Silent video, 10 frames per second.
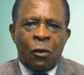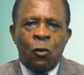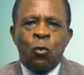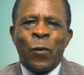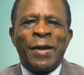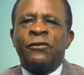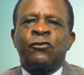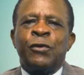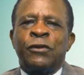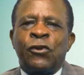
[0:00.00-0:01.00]
who went
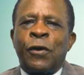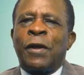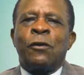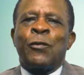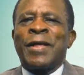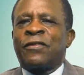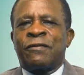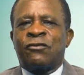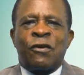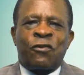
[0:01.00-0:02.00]
to eternal
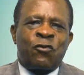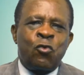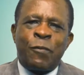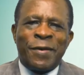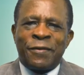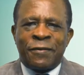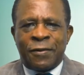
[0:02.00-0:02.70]
rest just 2 months